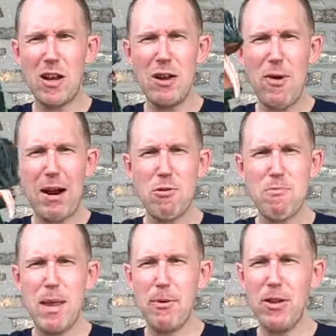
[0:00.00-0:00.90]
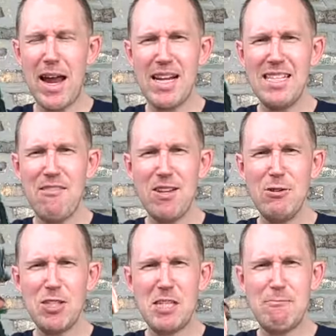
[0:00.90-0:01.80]
interact with people, and he's even
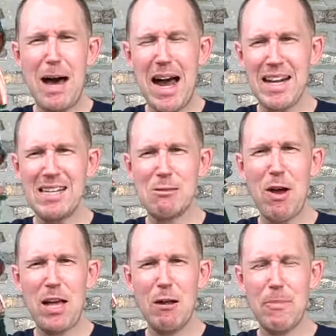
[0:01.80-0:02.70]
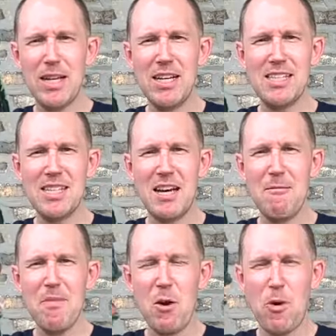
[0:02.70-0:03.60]
used his body as well, because
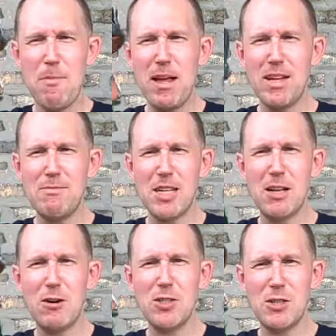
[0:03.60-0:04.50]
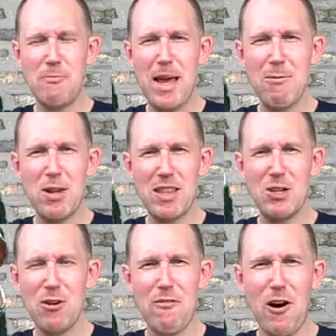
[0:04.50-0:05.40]
when Mel Gibson goes to bed with
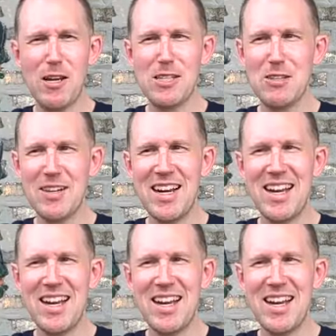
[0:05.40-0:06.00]
Jodie Foster,